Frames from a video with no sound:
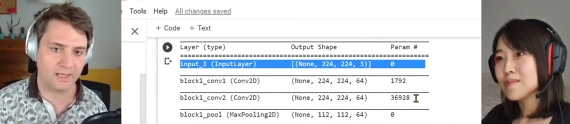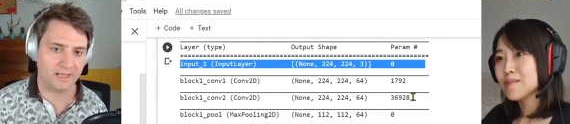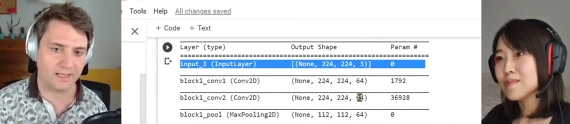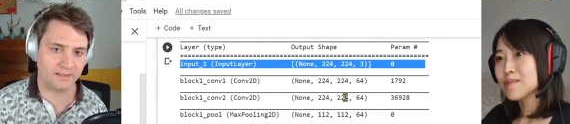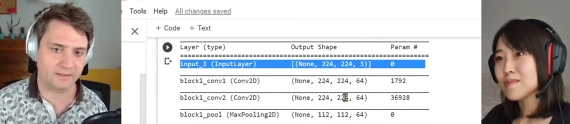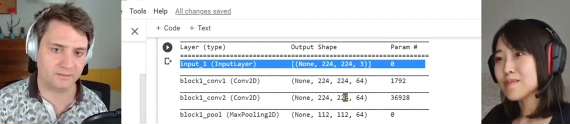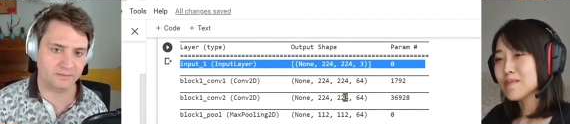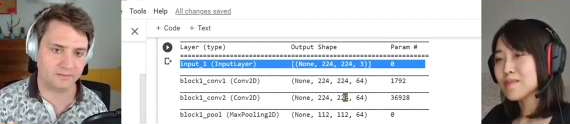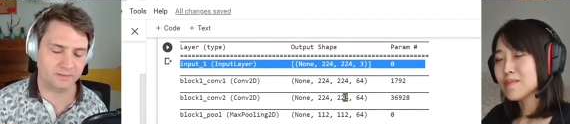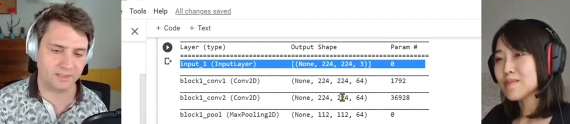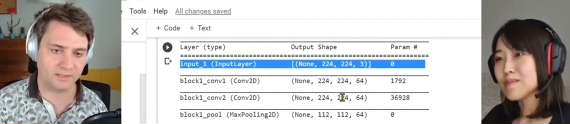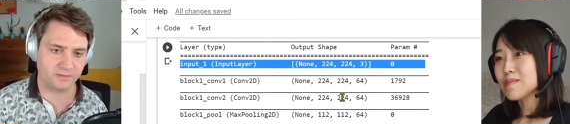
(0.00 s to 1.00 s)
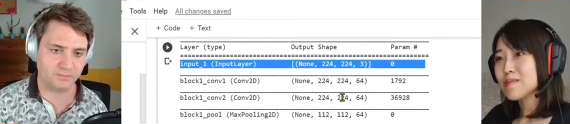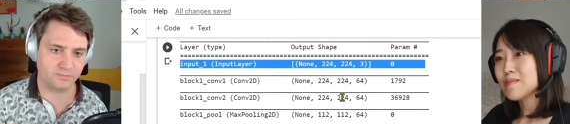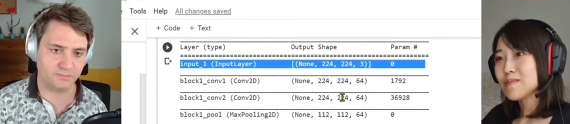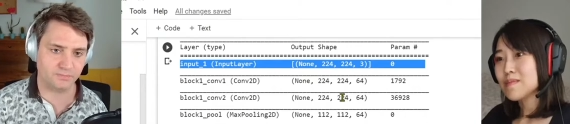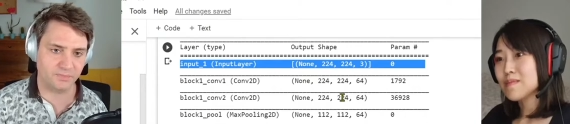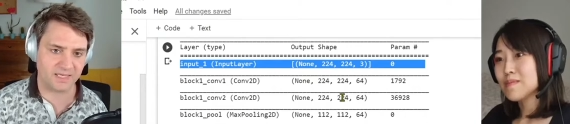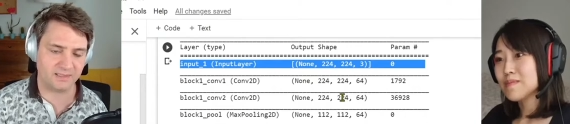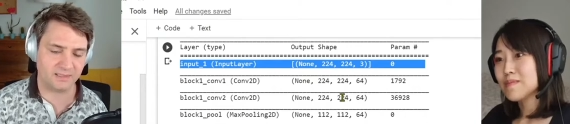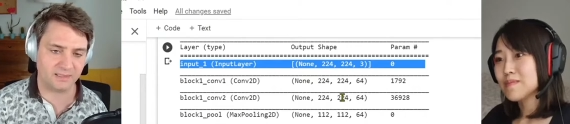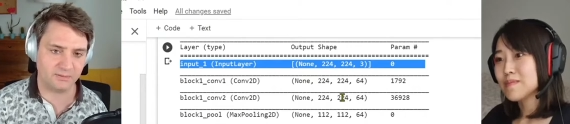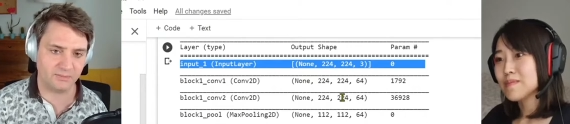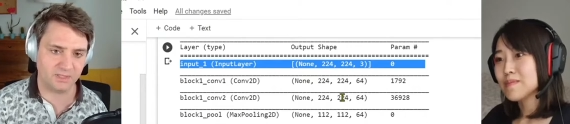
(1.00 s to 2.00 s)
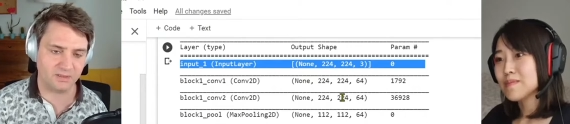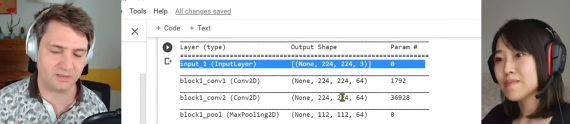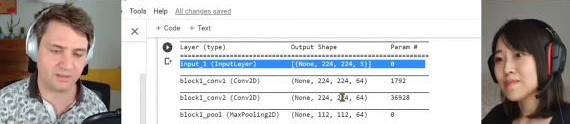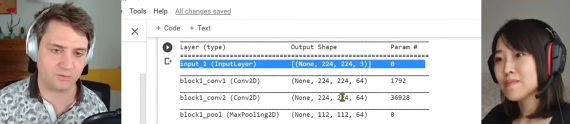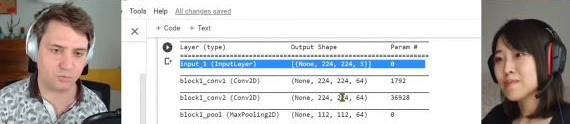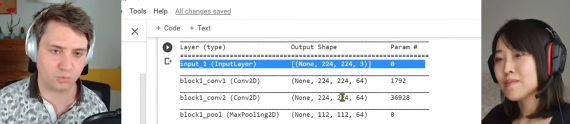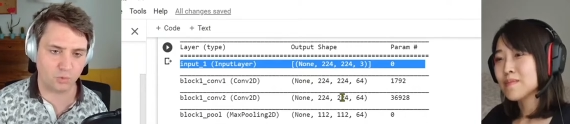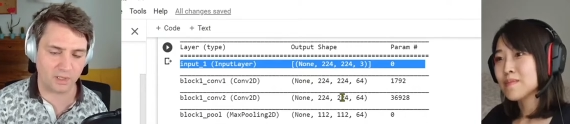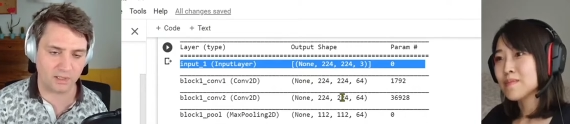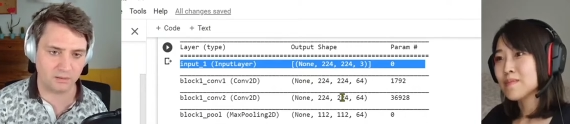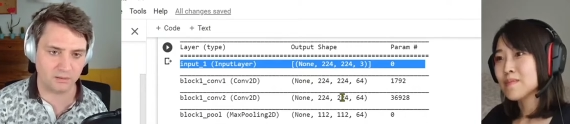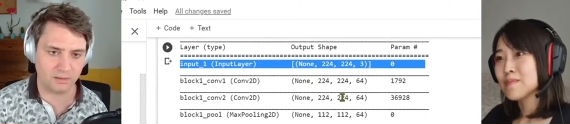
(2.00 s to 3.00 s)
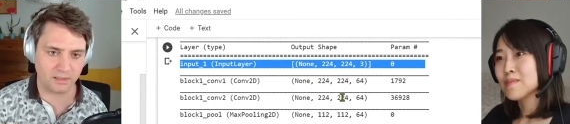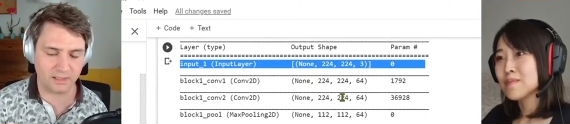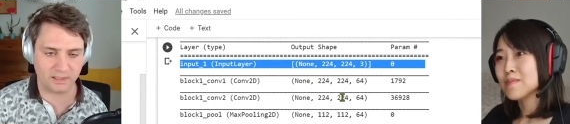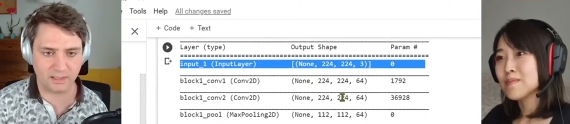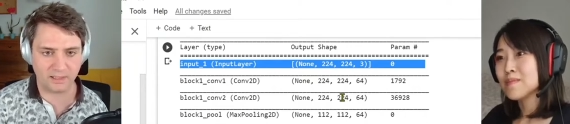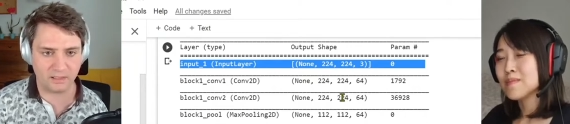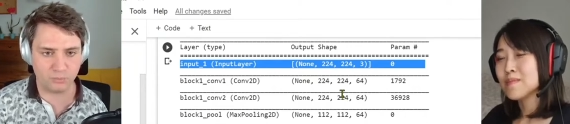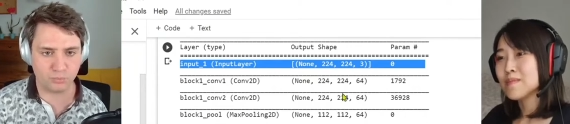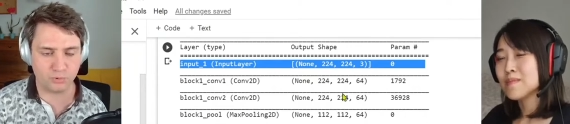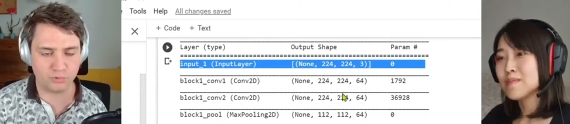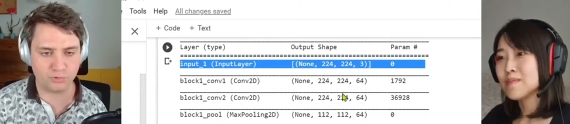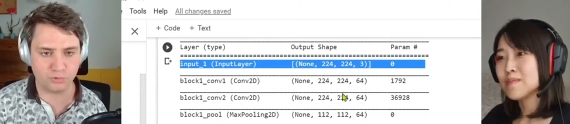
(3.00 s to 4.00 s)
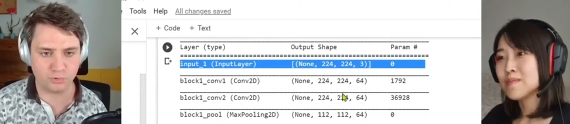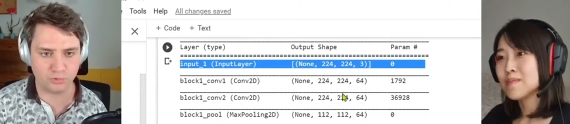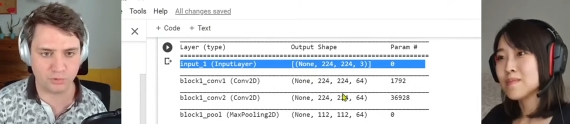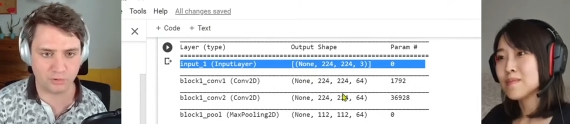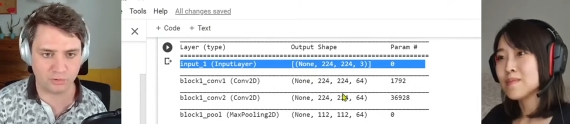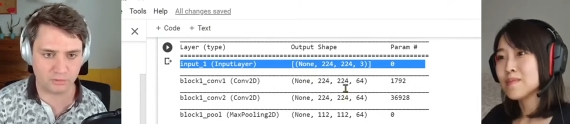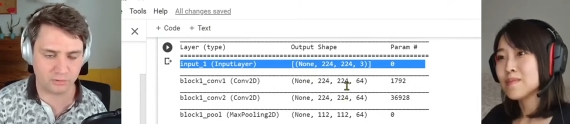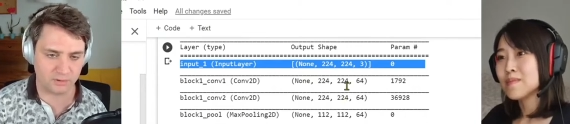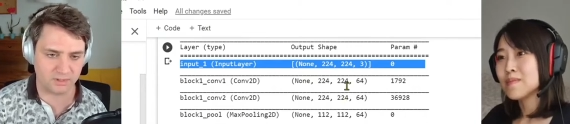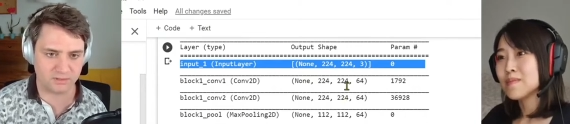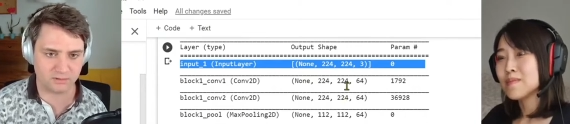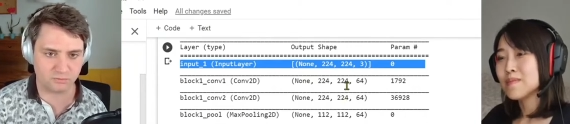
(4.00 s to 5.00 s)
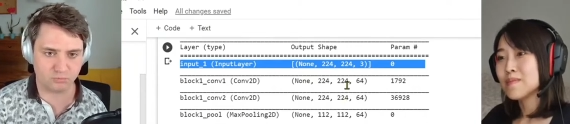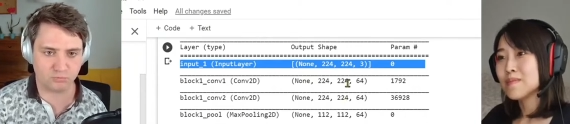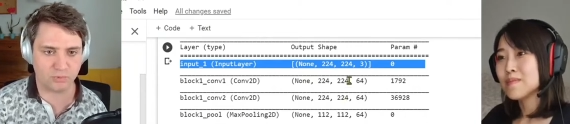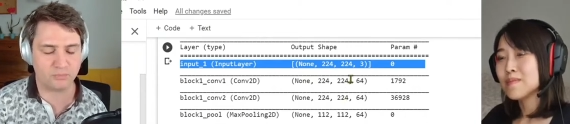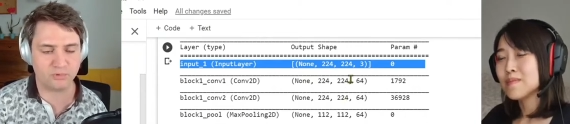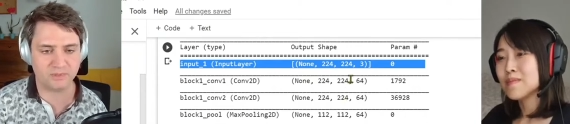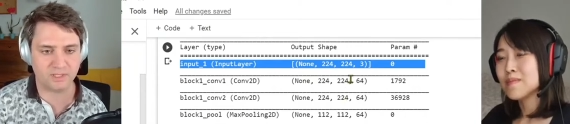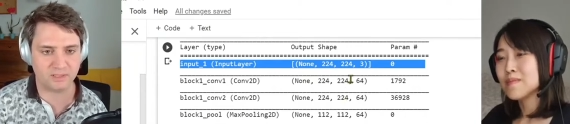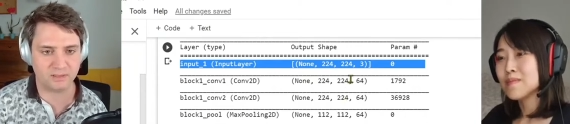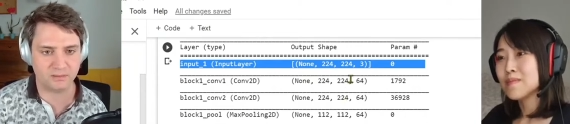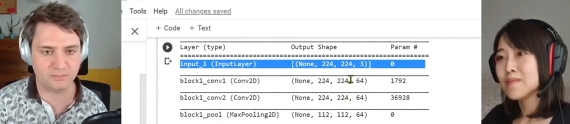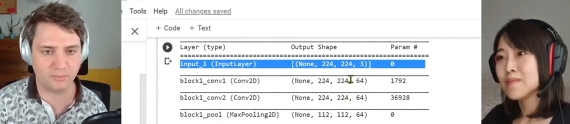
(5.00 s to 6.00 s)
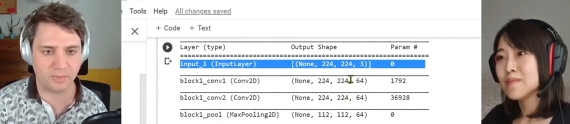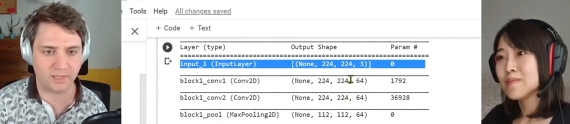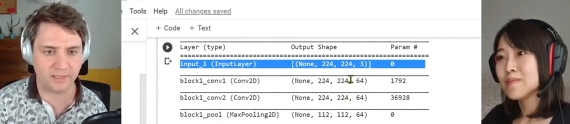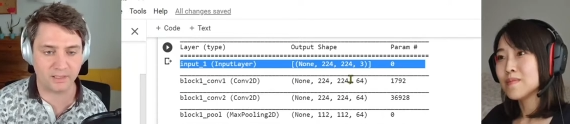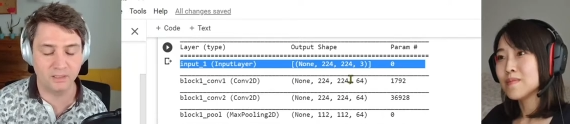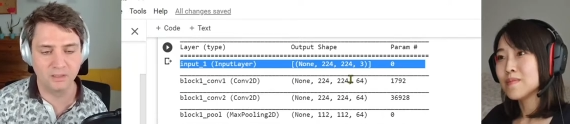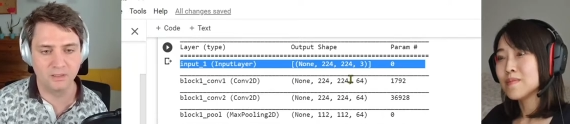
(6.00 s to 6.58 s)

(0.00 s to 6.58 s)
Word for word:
Speaker 1: and this basically means that one input neuron is represented by